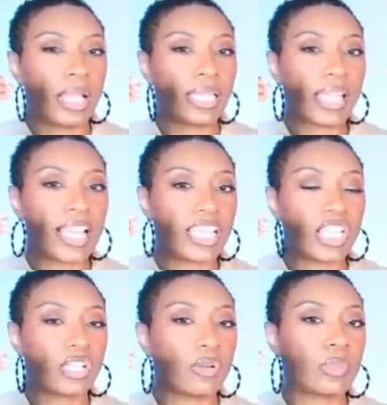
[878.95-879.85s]
light
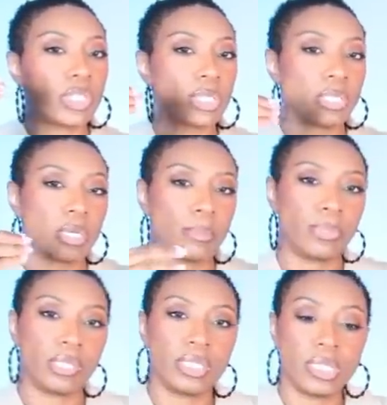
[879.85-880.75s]
yellow, which is gonna
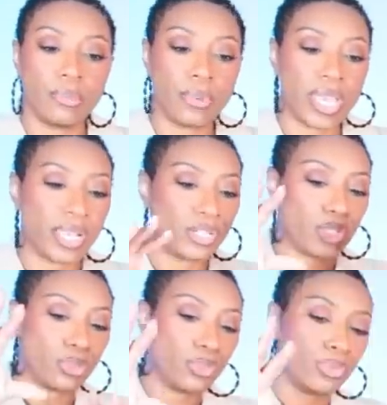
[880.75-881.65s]
pull into the bag and
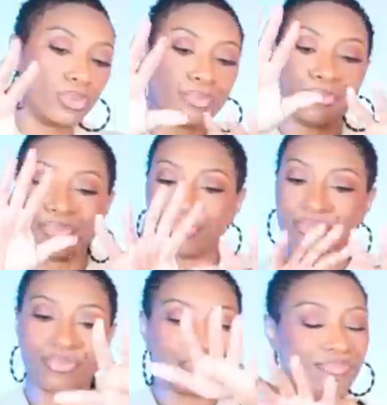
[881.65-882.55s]
shoes.
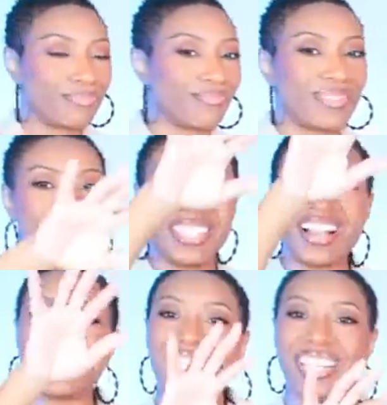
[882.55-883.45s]

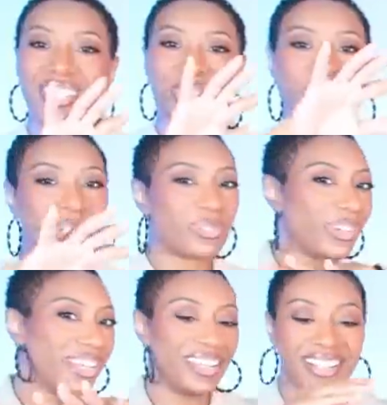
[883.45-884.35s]
Y'all see that sorcery?